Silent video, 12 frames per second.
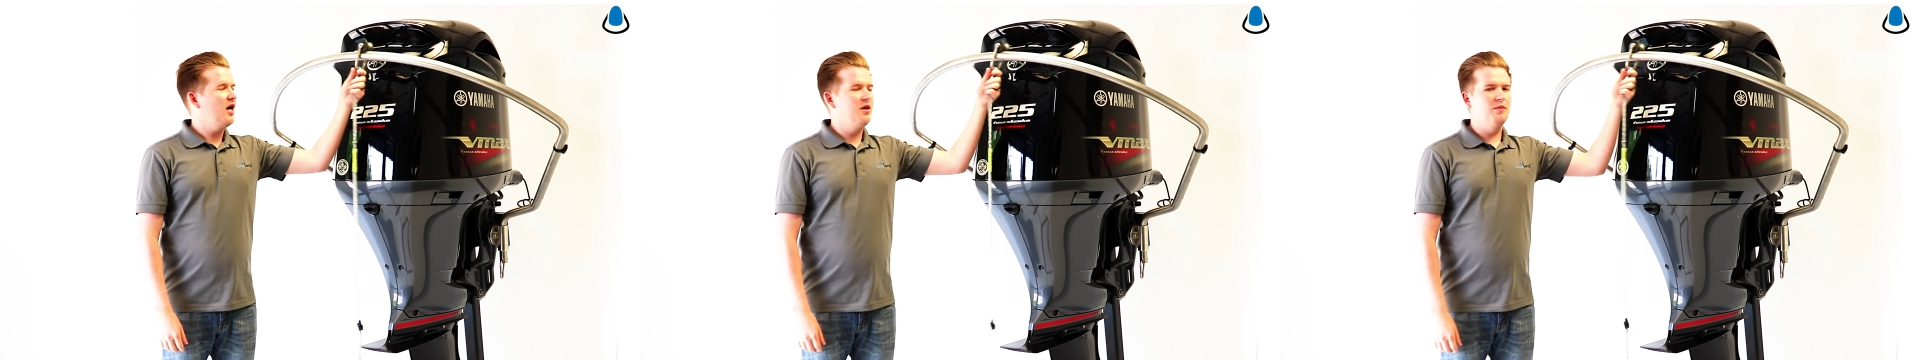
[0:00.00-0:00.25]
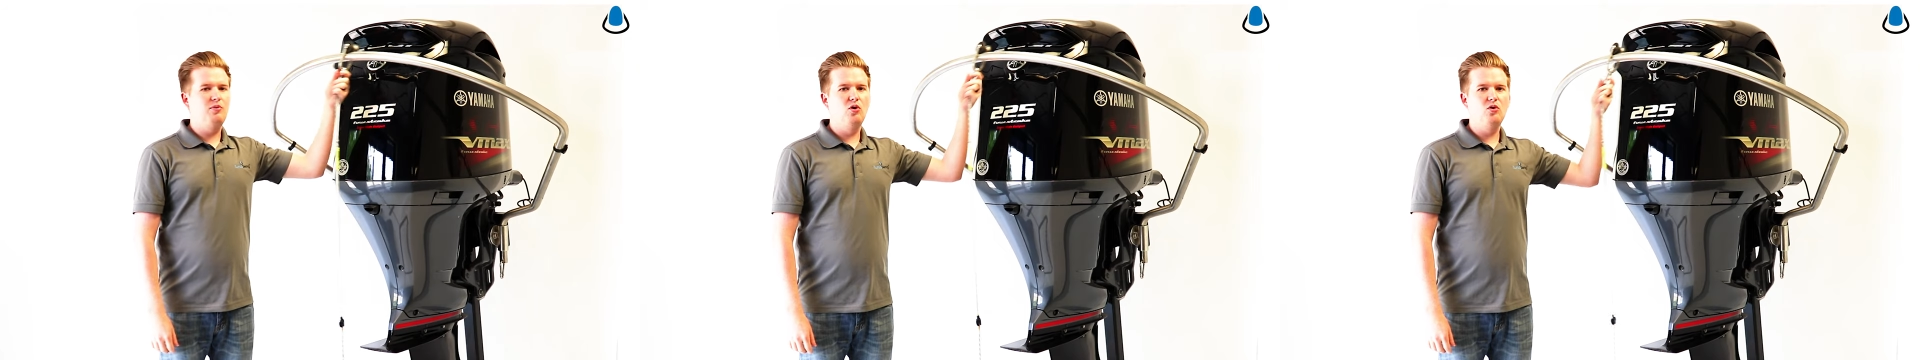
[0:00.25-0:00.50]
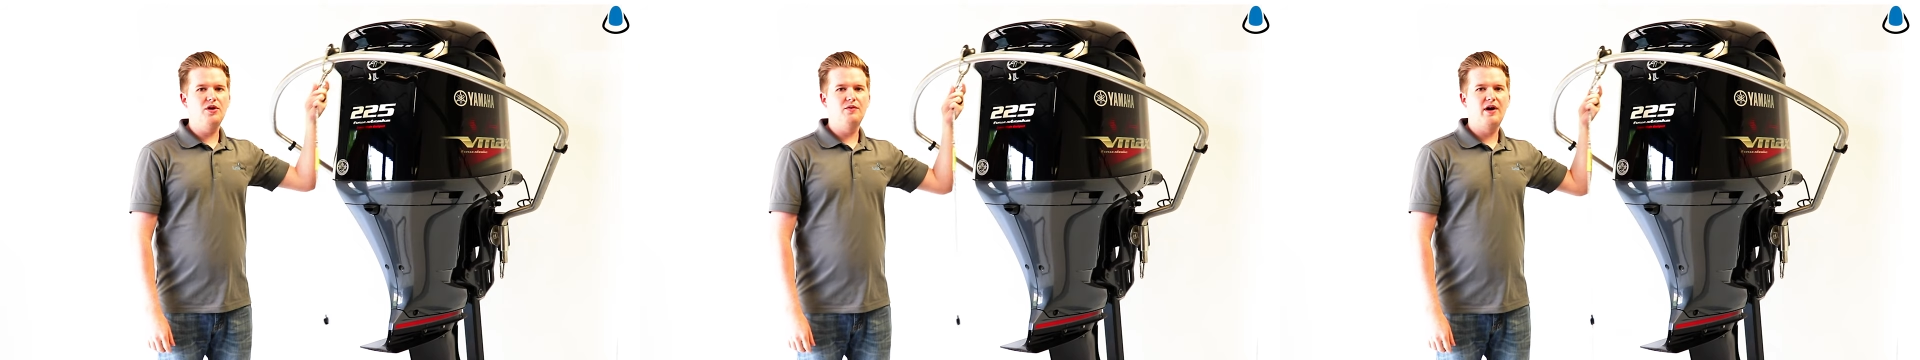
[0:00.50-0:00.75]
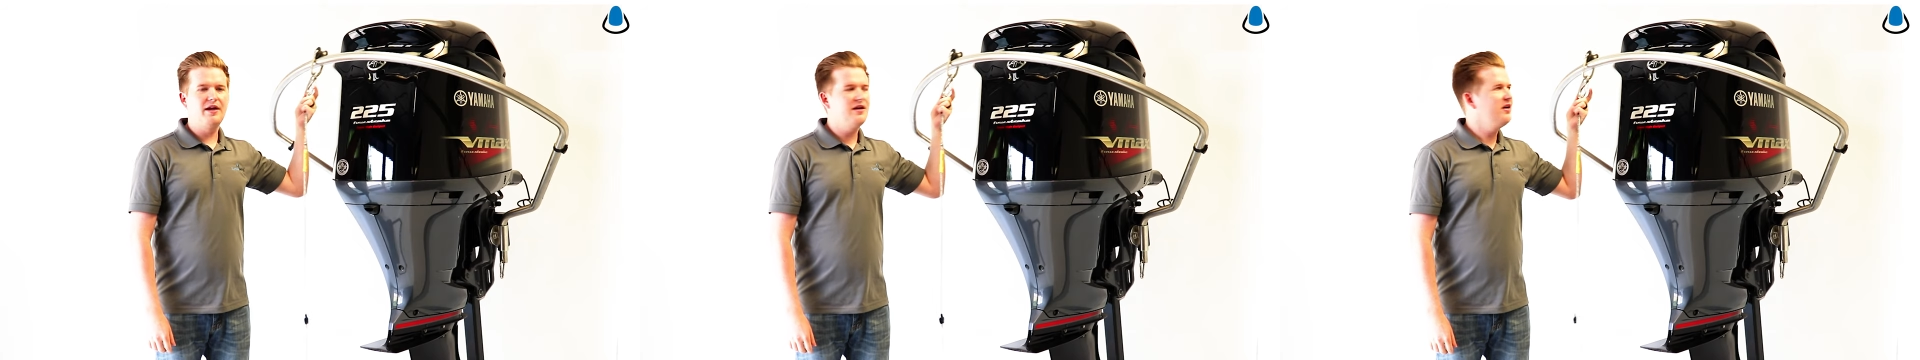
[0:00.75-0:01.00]
and the pulley
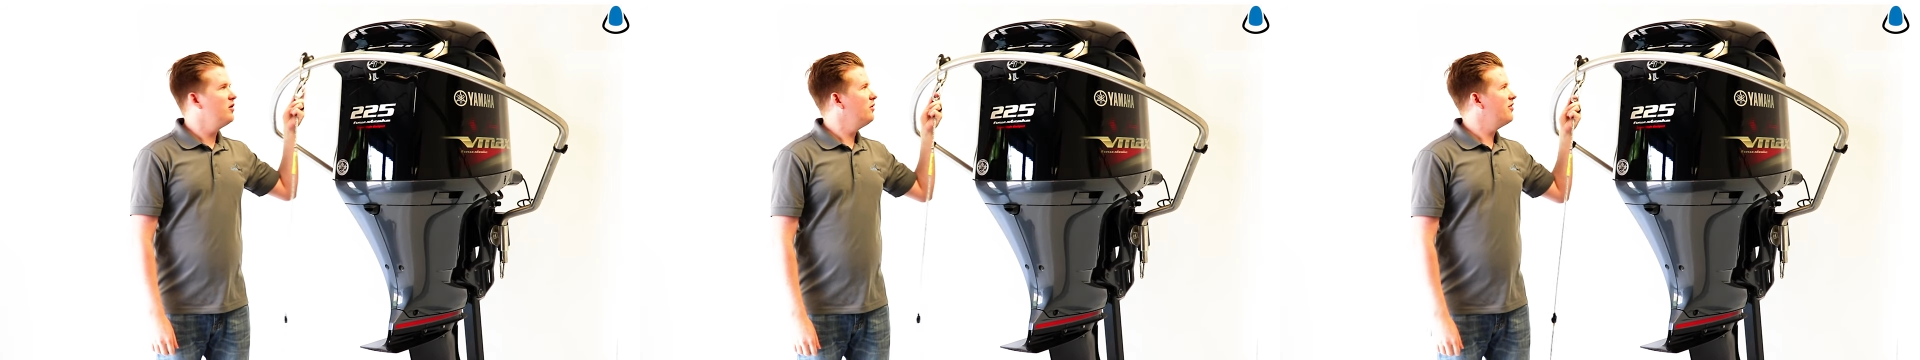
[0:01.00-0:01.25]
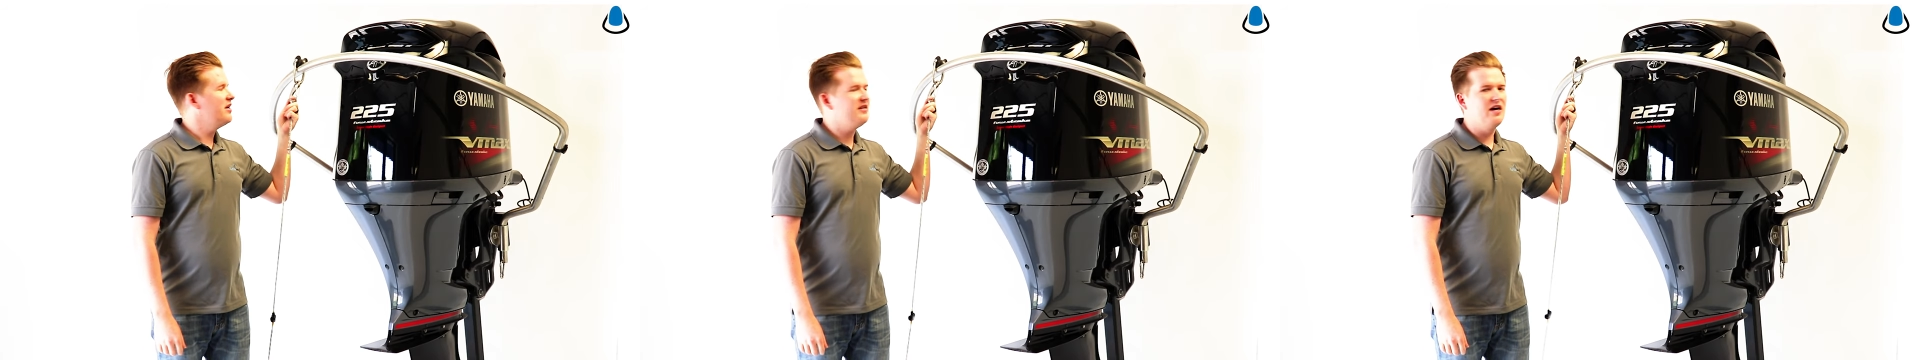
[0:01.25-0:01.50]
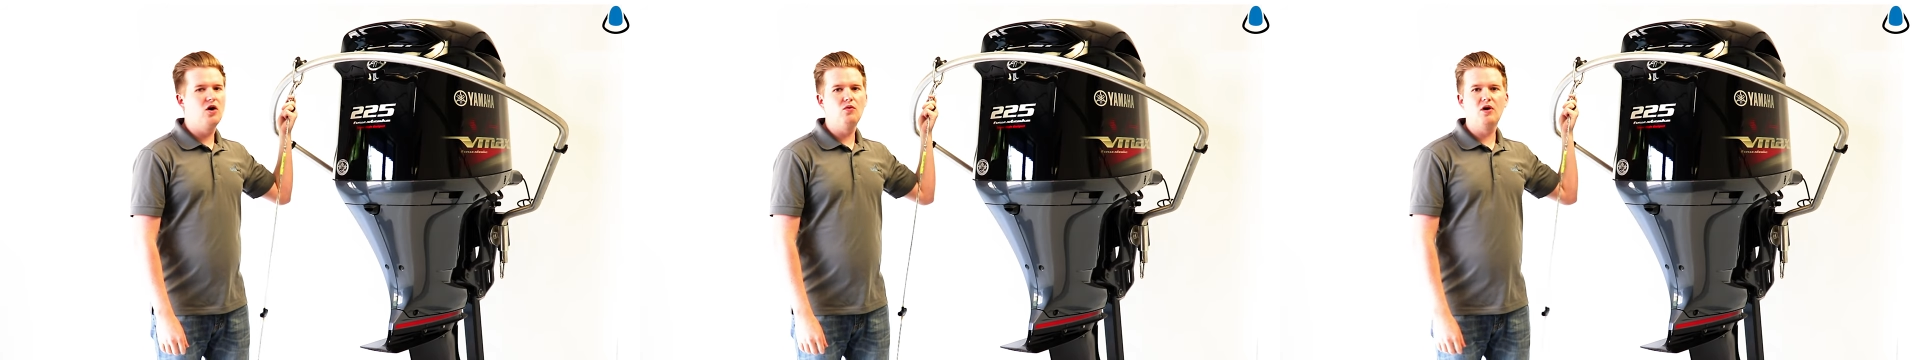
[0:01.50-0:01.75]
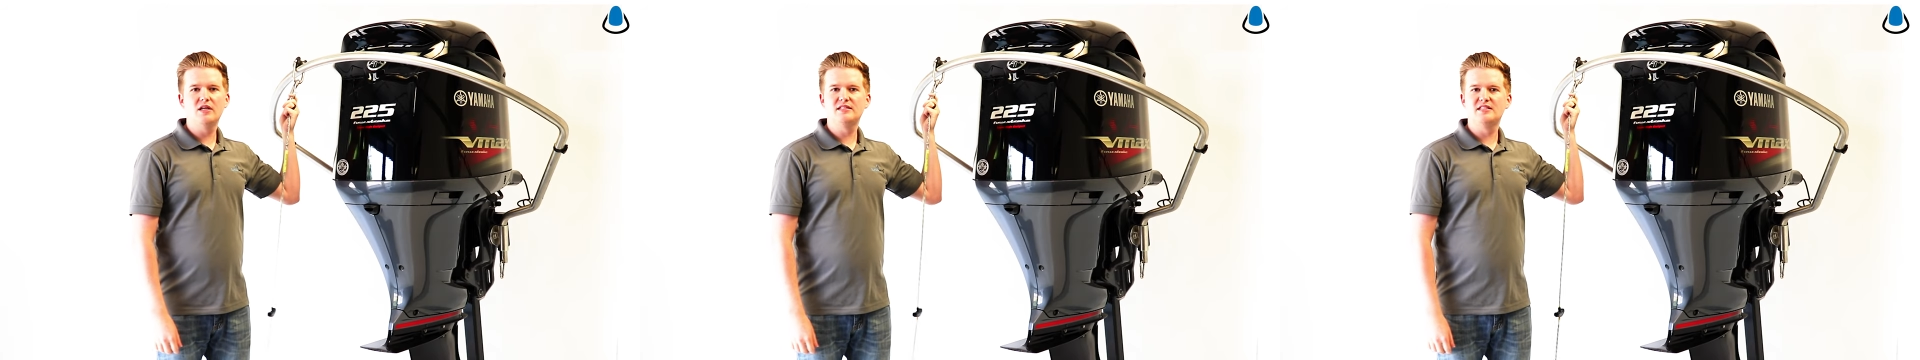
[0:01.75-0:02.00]
right here with a
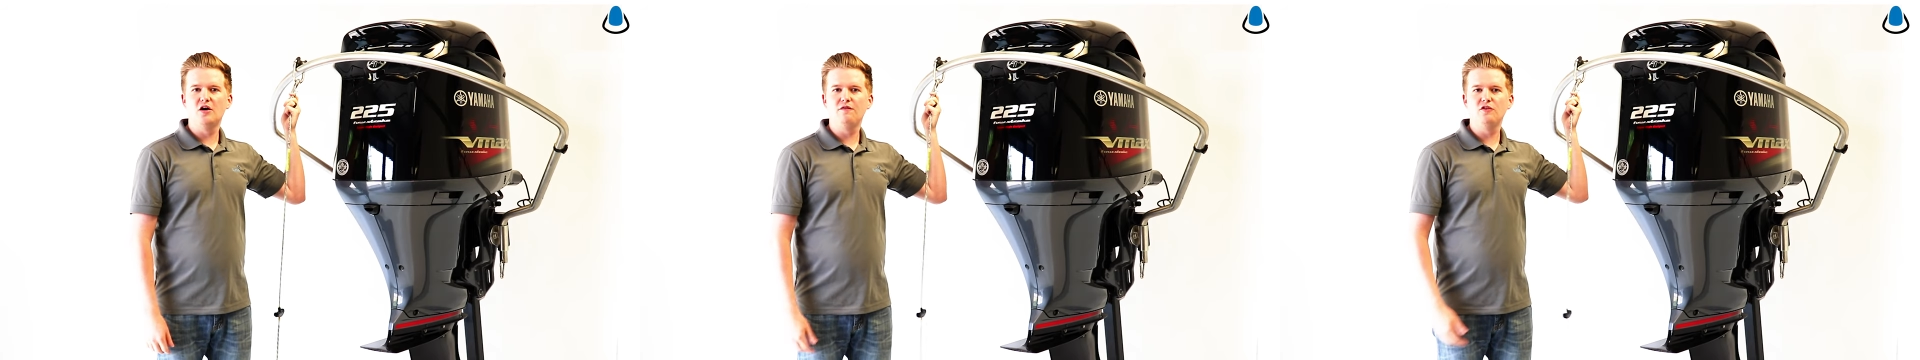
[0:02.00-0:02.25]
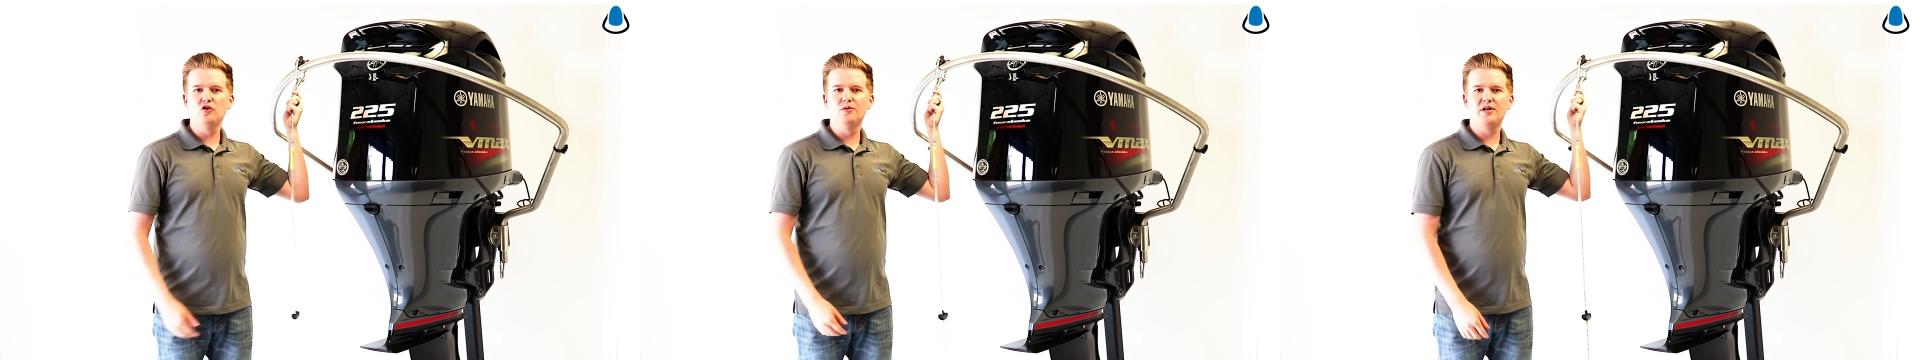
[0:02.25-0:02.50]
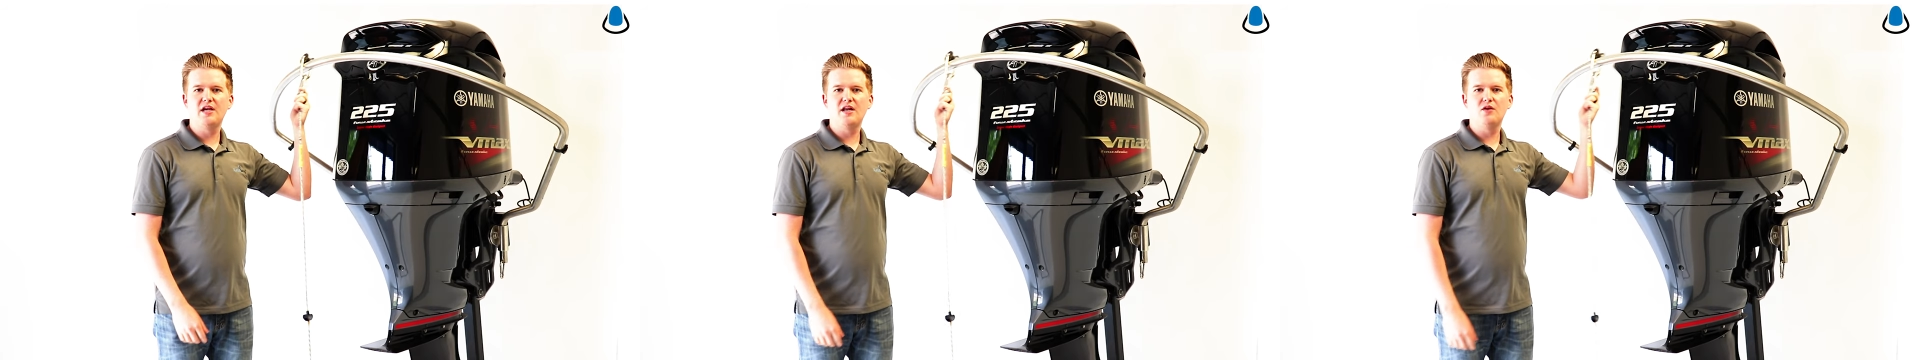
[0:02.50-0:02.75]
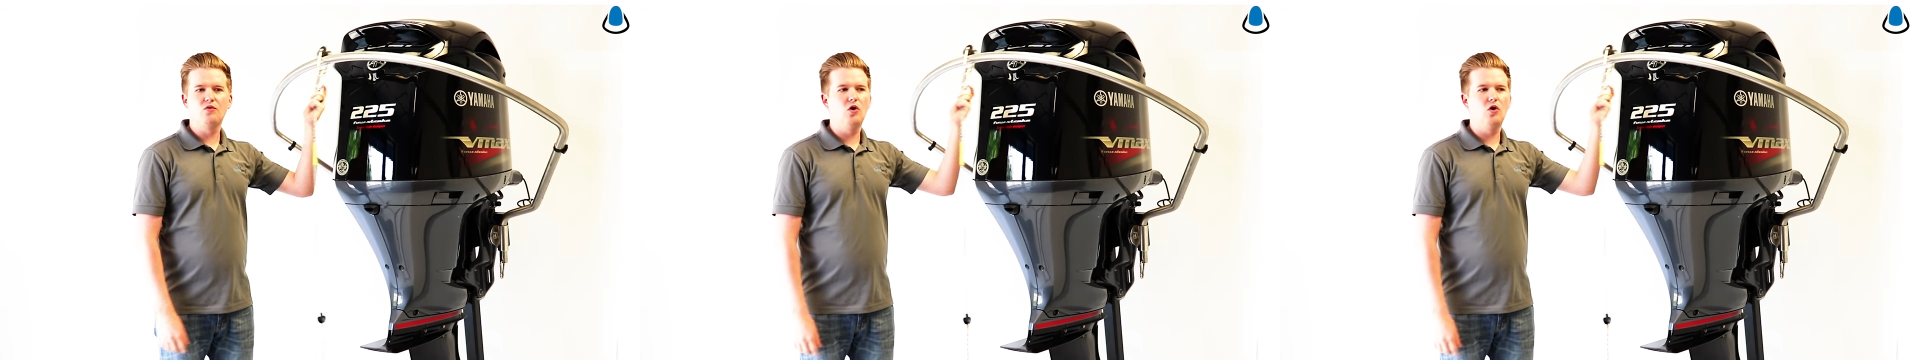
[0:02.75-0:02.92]
Delrin self-lubricating